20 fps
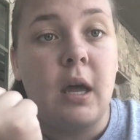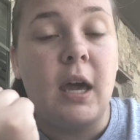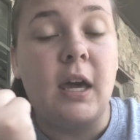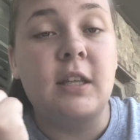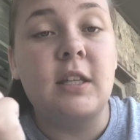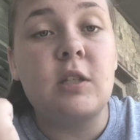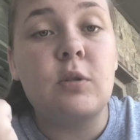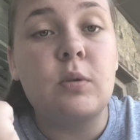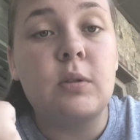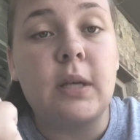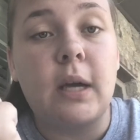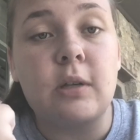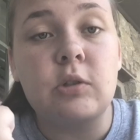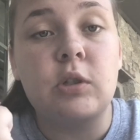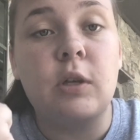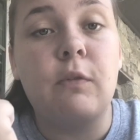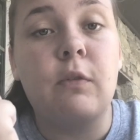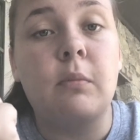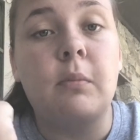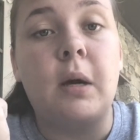and this was
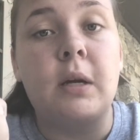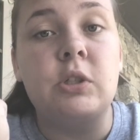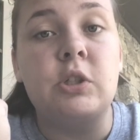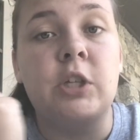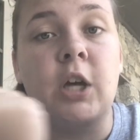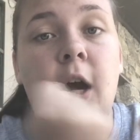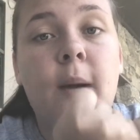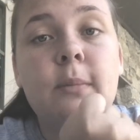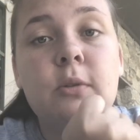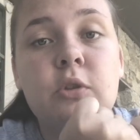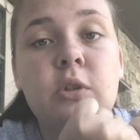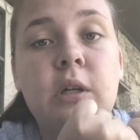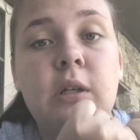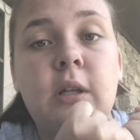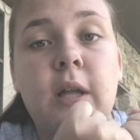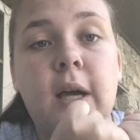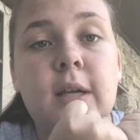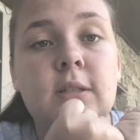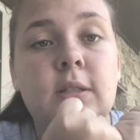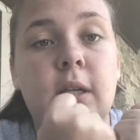actually from my geometry
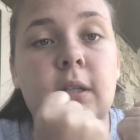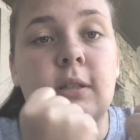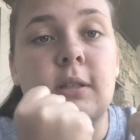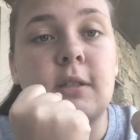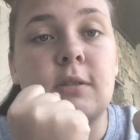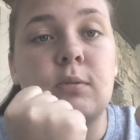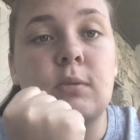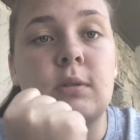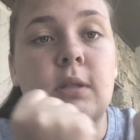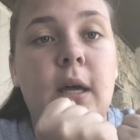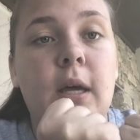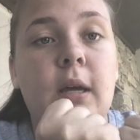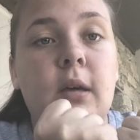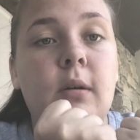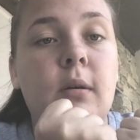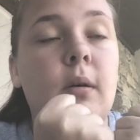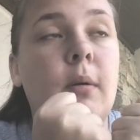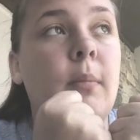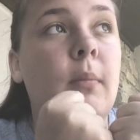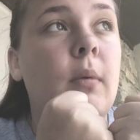class. Like this was like
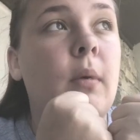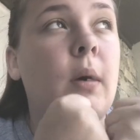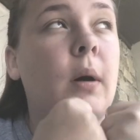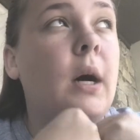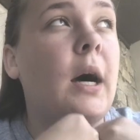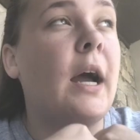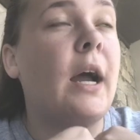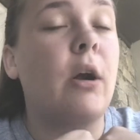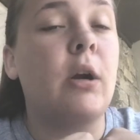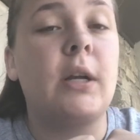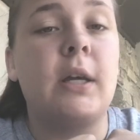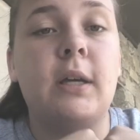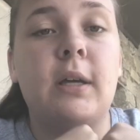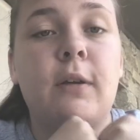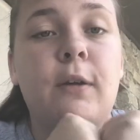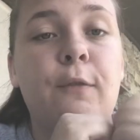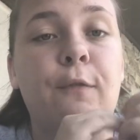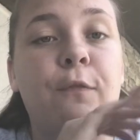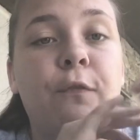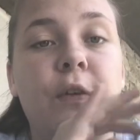I already
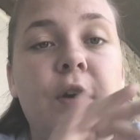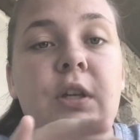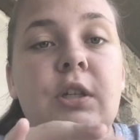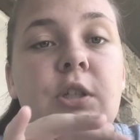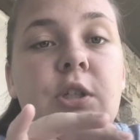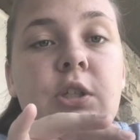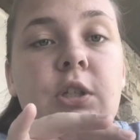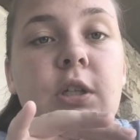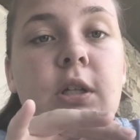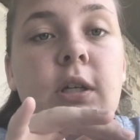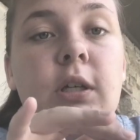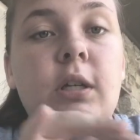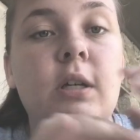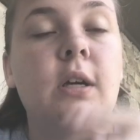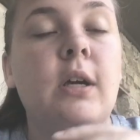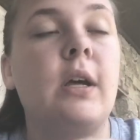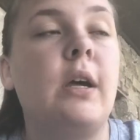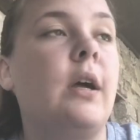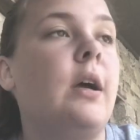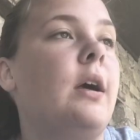had finished it.